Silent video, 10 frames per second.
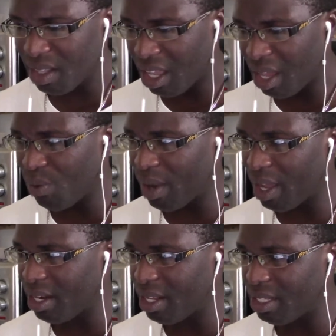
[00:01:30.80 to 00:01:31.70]
And why
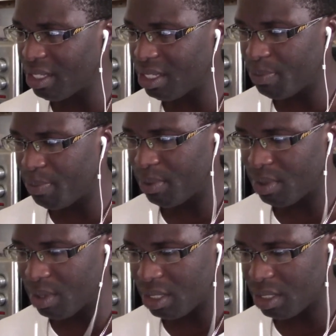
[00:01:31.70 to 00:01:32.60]
are they in?
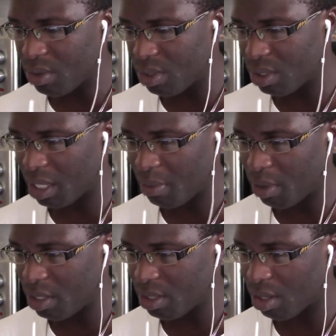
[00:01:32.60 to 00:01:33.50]
Oh,
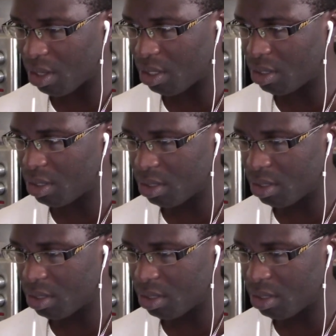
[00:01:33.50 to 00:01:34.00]
skateboard is gone.